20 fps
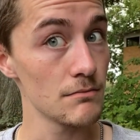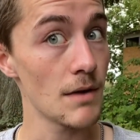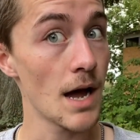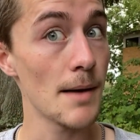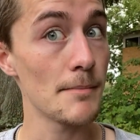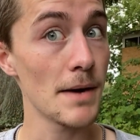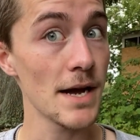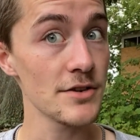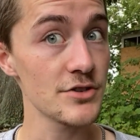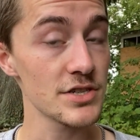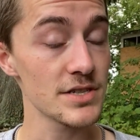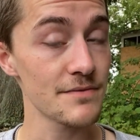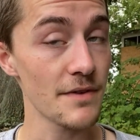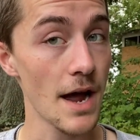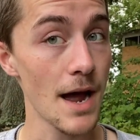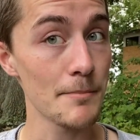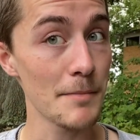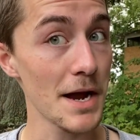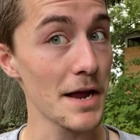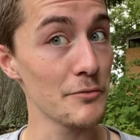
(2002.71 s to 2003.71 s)
I
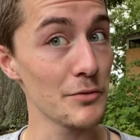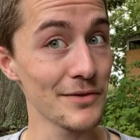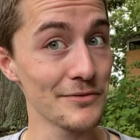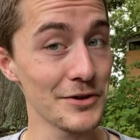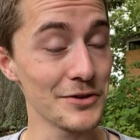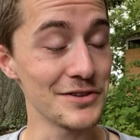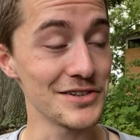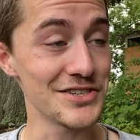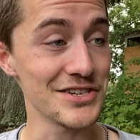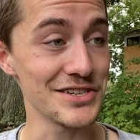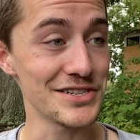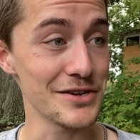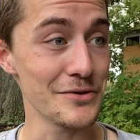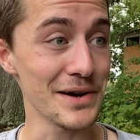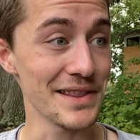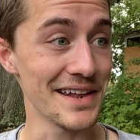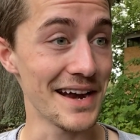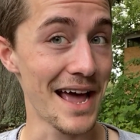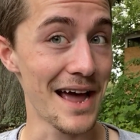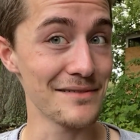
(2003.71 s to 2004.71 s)
might review the G2
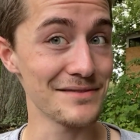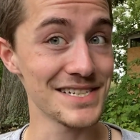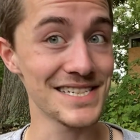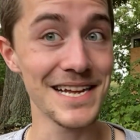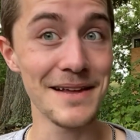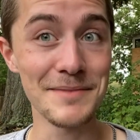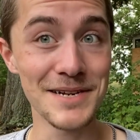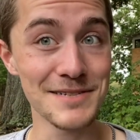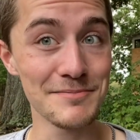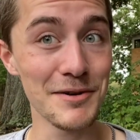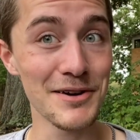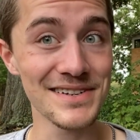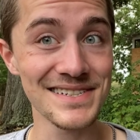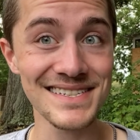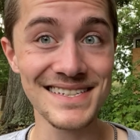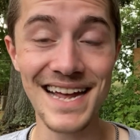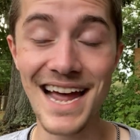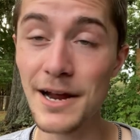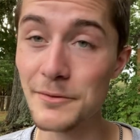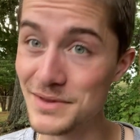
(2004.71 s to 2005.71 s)
and then have the same experience
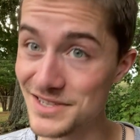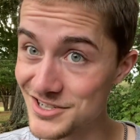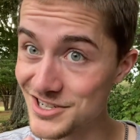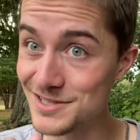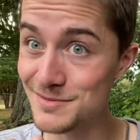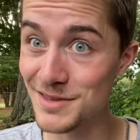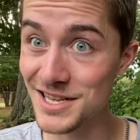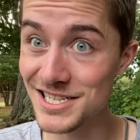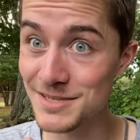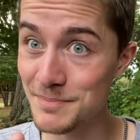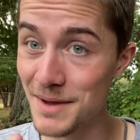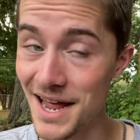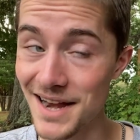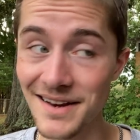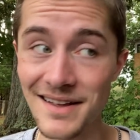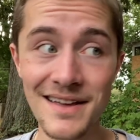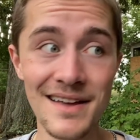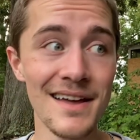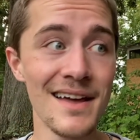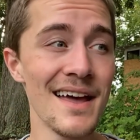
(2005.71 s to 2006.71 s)
as I had with just this pen.